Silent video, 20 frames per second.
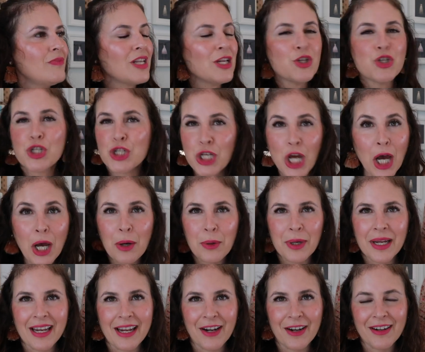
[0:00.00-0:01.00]
show
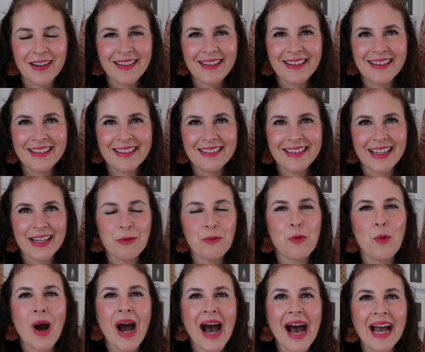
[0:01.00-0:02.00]
here. Like,
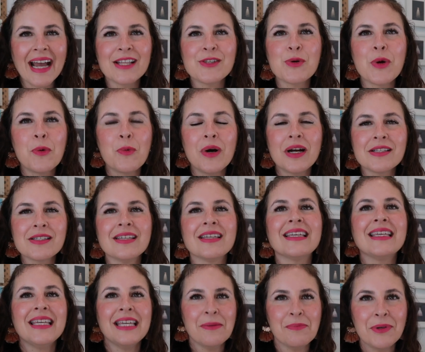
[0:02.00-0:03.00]
why do I want to
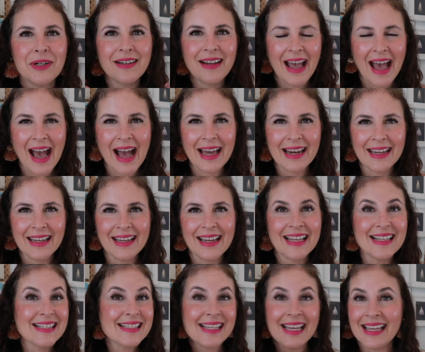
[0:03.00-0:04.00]
keep on adding
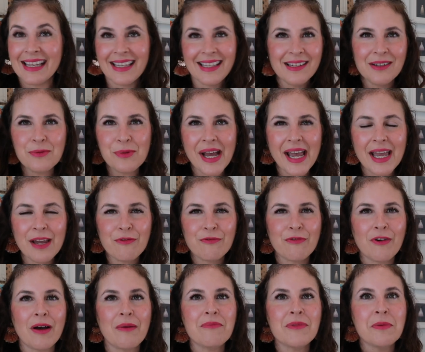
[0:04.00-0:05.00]
and taking away
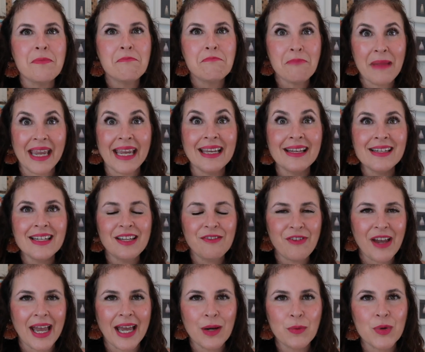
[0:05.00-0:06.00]
from the main
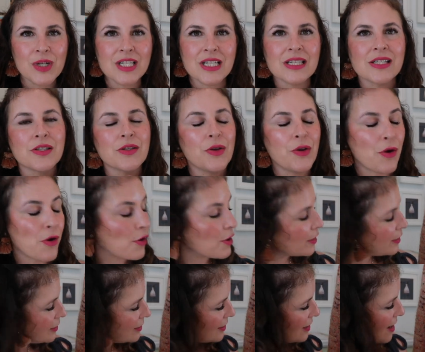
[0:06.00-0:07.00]
event, which is the
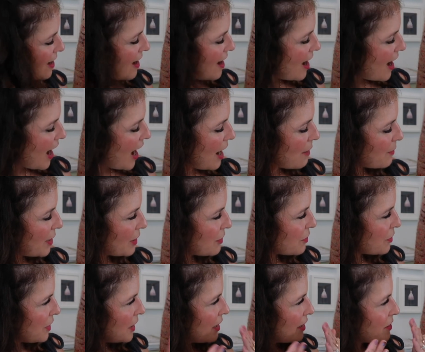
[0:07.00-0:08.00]
yarn? I
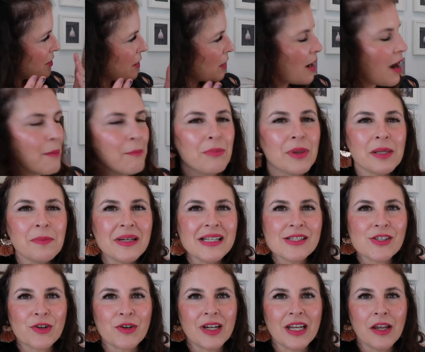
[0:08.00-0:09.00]
think the
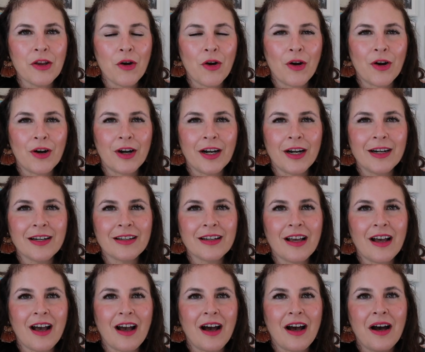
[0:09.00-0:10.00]
complementary yarn,